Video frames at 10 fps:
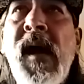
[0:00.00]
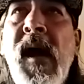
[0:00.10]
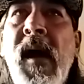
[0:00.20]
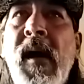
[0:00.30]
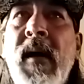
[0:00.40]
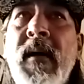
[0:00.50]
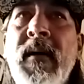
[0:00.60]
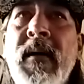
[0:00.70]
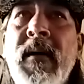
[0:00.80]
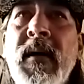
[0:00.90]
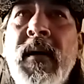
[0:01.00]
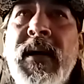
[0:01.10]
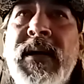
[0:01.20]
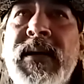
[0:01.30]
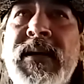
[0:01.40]
uh
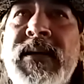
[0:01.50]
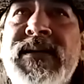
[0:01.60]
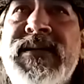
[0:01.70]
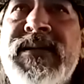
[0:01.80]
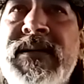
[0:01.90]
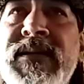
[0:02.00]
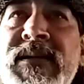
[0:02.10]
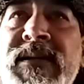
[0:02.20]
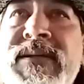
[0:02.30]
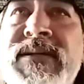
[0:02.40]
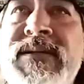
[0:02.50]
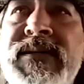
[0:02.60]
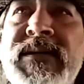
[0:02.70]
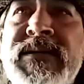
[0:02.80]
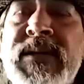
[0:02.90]
it's
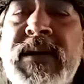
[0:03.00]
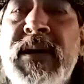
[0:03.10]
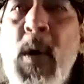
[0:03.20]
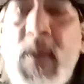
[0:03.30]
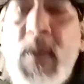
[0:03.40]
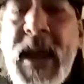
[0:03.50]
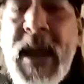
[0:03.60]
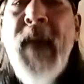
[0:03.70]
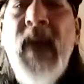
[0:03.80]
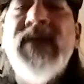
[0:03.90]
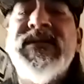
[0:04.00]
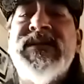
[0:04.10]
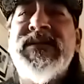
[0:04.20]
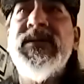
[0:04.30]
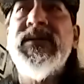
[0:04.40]
a okay balance,
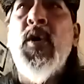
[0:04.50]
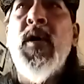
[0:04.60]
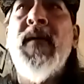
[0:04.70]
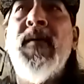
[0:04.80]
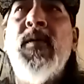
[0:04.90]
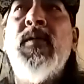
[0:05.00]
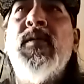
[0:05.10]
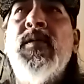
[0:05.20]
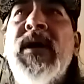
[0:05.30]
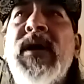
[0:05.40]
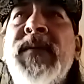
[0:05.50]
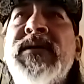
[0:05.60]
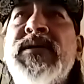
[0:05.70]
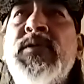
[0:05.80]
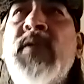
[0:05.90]
of who I speak
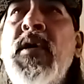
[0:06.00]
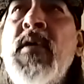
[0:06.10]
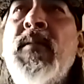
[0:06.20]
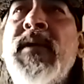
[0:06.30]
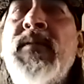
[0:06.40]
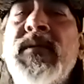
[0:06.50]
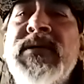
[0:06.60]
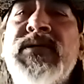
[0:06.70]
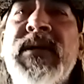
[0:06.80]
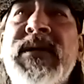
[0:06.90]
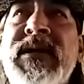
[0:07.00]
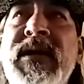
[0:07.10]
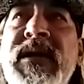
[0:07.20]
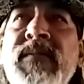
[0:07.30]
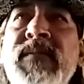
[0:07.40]
to, but I really try to
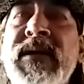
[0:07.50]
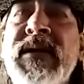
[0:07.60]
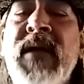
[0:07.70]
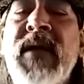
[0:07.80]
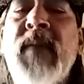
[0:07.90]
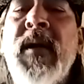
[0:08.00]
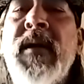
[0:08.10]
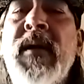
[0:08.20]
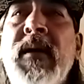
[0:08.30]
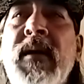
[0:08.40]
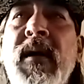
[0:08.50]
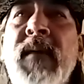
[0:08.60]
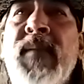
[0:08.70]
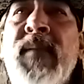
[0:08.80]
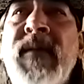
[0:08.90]
keep like a lot of my
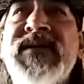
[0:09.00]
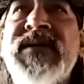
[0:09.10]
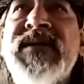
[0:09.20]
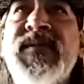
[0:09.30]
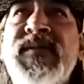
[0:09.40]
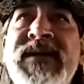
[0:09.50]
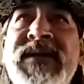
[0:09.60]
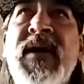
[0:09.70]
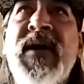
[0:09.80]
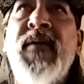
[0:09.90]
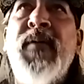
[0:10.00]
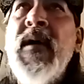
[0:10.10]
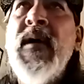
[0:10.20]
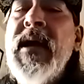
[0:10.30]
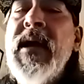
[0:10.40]
private stuff to myself.
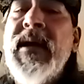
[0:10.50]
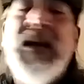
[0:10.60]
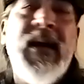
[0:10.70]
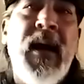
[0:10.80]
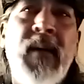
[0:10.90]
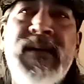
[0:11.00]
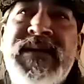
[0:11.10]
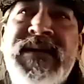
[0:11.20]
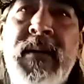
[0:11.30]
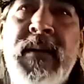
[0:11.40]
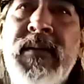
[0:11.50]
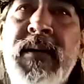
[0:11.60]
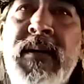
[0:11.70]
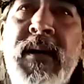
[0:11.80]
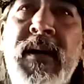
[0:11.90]
And I always tell
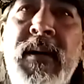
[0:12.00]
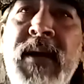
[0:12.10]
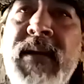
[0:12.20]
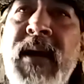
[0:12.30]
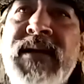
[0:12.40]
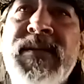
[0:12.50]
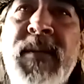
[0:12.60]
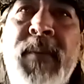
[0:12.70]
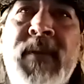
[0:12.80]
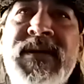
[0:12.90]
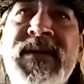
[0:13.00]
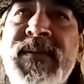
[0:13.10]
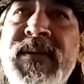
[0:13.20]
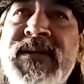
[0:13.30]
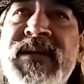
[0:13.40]
my clients and my
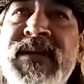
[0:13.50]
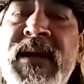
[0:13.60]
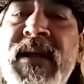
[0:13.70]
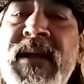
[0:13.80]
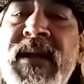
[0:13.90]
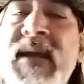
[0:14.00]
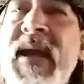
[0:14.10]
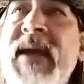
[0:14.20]
participants that like, hey,